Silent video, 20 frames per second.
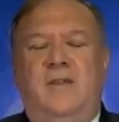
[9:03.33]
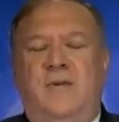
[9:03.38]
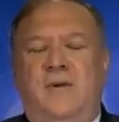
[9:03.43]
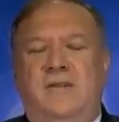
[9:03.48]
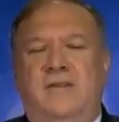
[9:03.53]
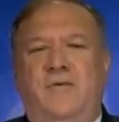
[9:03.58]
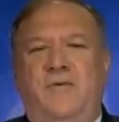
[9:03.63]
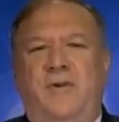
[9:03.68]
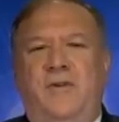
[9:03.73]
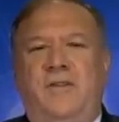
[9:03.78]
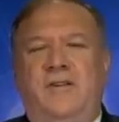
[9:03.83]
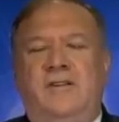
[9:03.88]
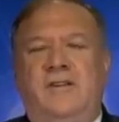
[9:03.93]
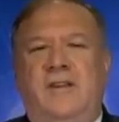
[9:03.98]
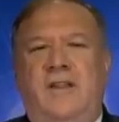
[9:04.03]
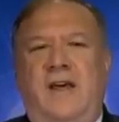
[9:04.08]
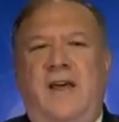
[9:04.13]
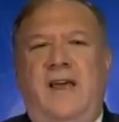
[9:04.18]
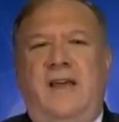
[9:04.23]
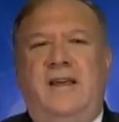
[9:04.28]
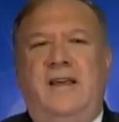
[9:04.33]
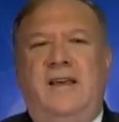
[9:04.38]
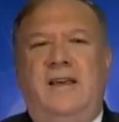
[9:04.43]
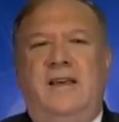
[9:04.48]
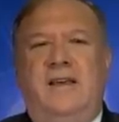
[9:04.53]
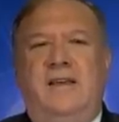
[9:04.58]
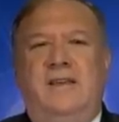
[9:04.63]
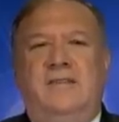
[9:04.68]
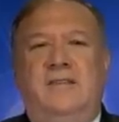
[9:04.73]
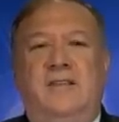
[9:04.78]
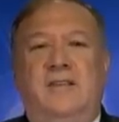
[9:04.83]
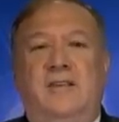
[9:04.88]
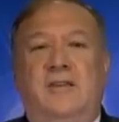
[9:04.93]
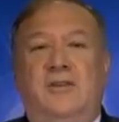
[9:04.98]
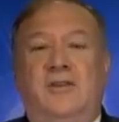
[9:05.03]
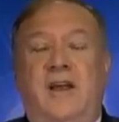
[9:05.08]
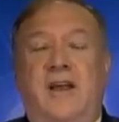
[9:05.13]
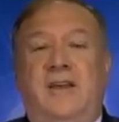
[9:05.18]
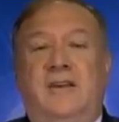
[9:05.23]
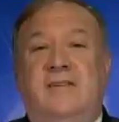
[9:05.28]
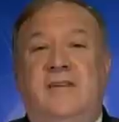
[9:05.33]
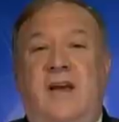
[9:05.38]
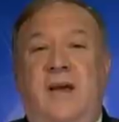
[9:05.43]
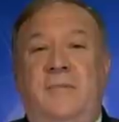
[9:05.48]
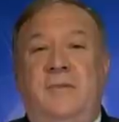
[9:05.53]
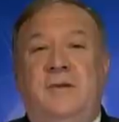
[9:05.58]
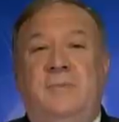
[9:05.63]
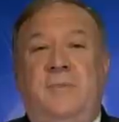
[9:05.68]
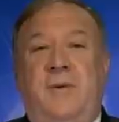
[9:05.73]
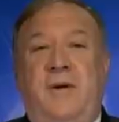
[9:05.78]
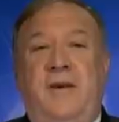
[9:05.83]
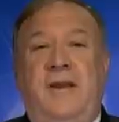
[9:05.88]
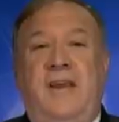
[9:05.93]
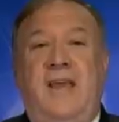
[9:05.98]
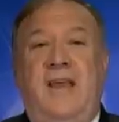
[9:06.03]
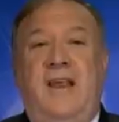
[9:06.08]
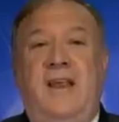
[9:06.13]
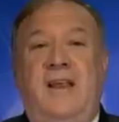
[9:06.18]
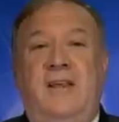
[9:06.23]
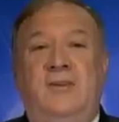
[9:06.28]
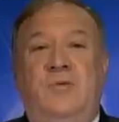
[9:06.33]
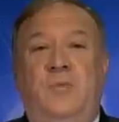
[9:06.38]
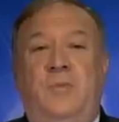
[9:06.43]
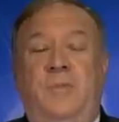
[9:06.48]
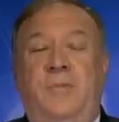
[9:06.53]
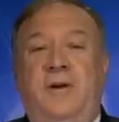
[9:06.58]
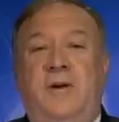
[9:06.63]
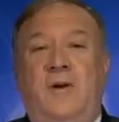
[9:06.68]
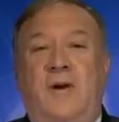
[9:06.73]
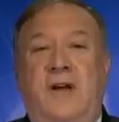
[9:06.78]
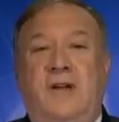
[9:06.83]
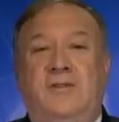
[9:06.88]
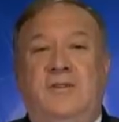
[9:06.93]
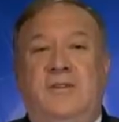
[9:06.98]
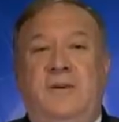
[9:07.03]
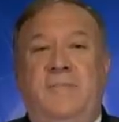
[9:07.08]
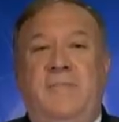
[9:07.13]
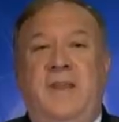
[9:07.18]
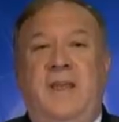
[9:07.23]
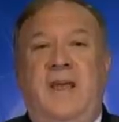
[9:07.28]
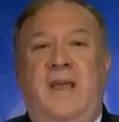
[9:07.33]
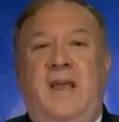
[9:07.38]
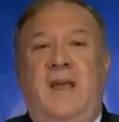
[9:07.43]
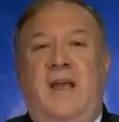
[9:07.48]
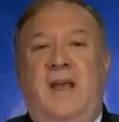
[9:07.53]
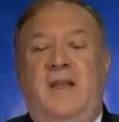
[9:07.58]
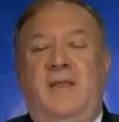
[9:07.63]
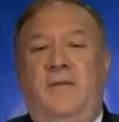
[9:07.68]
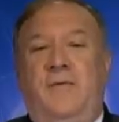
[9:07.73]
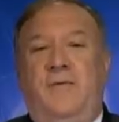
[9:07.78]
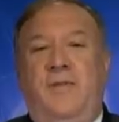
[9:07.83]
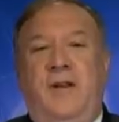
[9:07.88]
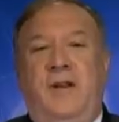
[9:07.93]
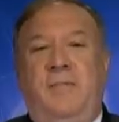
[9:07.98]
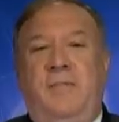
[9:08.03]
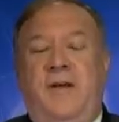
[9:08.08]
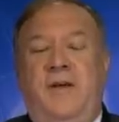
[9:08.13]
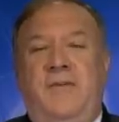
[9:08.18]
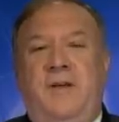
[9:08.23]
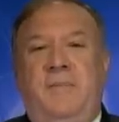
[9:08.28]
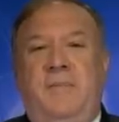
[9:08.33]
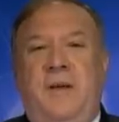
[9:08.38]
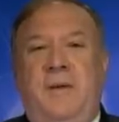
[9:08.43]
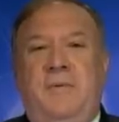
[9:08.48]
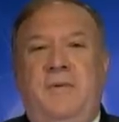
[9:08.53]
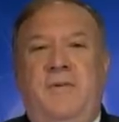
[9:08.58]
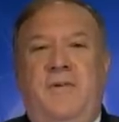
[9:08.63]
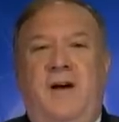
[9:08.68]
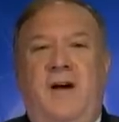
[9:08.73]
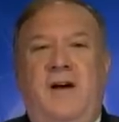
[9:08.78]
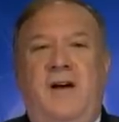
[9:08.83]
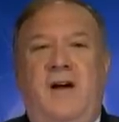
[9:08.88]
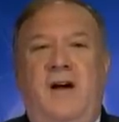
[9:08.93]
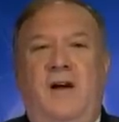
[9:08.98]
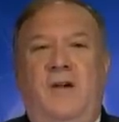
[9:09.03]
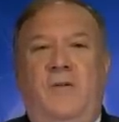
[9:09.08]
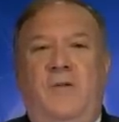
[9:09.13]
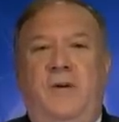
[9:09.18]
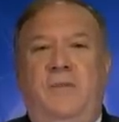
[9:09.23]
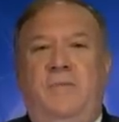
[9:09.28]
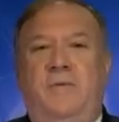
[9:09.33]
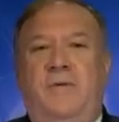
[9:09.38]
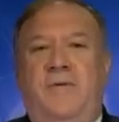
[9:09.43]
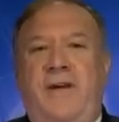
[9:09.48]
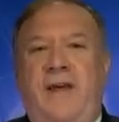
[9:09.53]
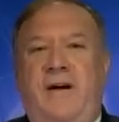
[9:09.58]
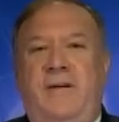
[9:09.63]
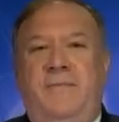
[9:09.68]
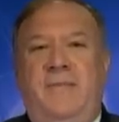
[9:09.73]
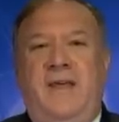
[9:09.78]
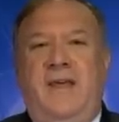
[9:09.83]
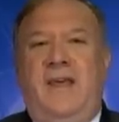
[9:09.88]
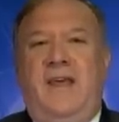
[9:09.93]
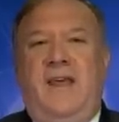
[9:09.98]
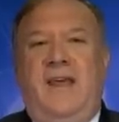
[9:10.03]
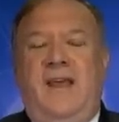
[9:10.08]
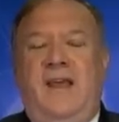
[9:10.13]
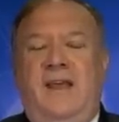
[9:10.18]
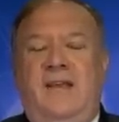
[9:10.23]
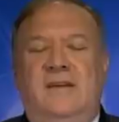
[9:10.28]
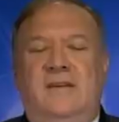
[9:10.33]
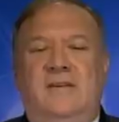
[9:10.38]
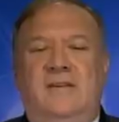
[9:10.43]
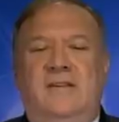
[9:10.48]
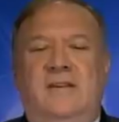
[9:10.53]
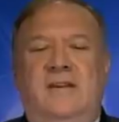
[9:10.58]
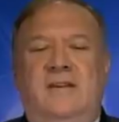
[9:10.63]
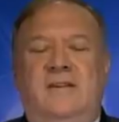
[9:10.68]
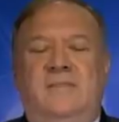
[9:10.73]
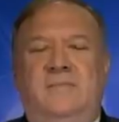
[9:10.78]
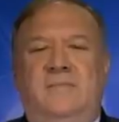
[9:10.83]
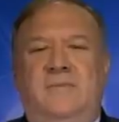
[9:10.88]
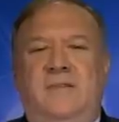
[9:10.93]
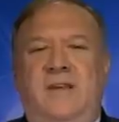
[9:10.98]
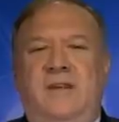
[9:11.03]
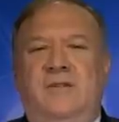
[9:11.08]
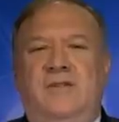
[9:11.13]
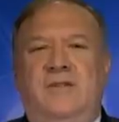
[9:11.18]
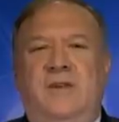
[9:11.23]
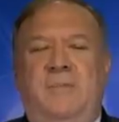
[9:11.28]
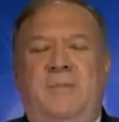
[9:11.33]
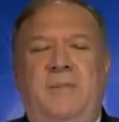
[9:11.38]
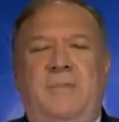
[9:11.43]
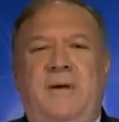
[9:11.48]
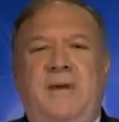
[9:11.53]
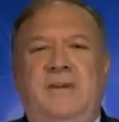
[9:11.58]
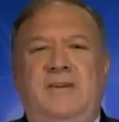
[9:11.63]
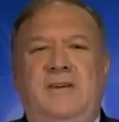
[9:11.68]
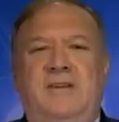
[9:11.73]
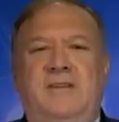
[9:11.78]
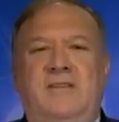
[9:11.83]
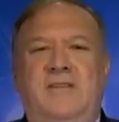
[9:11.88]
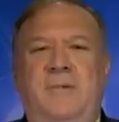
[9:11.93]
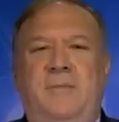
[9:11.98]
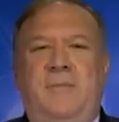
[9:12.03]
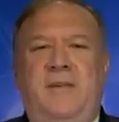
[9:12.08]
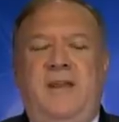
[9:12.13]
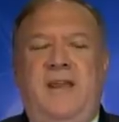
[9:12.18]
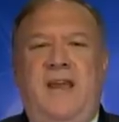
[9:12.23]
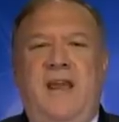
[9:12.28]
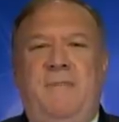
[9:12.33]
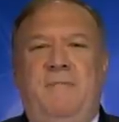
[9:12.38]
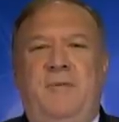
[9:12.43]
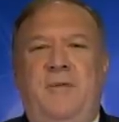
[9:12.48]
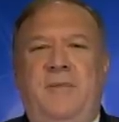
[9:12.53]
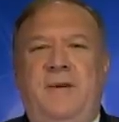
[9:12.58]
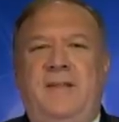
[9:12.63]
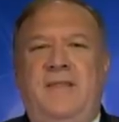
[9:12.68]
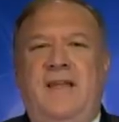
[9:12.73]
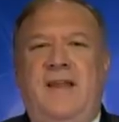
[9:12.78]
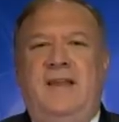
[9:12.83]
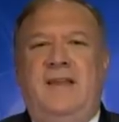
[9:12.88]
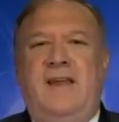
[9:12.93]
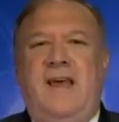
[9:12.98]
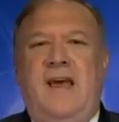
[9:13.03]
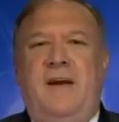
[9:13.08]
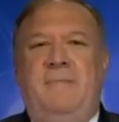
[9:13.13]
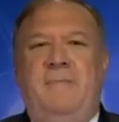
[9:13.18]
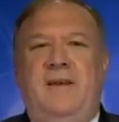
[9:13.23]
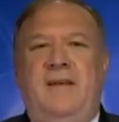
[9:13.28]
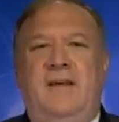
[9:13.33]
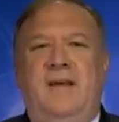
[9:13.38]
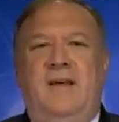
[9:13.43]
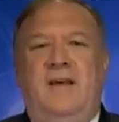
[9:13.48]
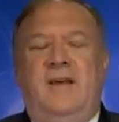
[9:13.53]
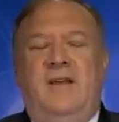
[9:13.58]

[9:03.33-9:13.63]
The reason for the delay is that the Chinese Communist Party candidates would be crushed, and the freedom-loving people of Hong Kong would prevail. And the leadership in Beijing simply can't permit that to happen.